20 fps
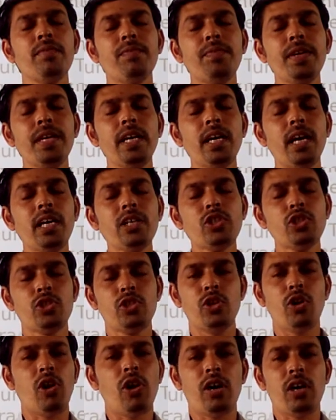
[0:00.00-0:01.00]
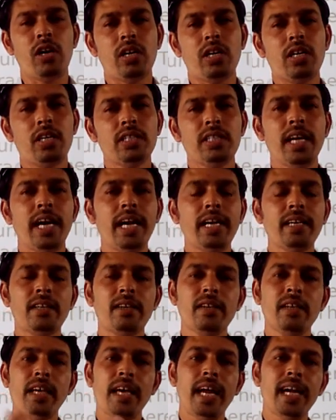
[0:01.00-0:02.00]
we are sure
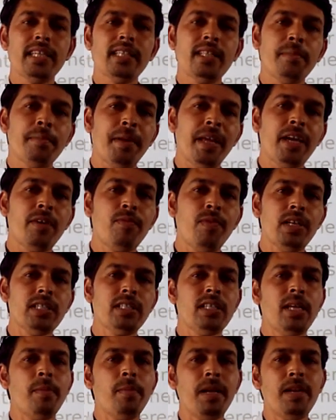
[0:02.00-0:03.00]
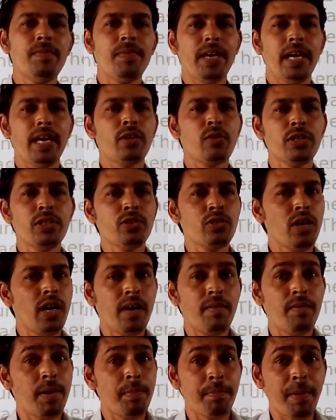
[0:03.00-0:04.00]
that at the breakfast table we are going to
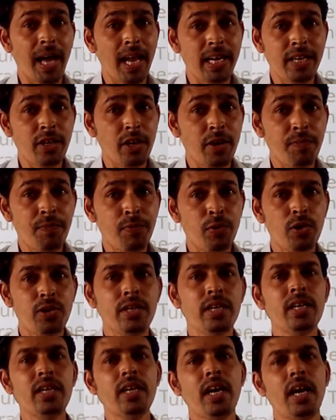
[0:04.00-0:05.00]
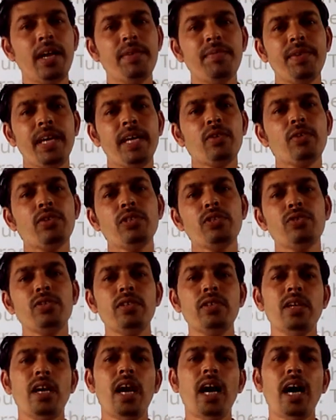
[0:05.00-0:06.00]
have a pallet of food and we are going to
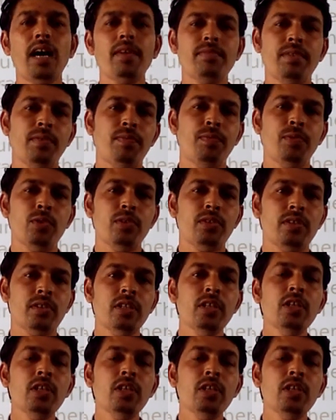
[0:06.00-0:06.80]
have the food.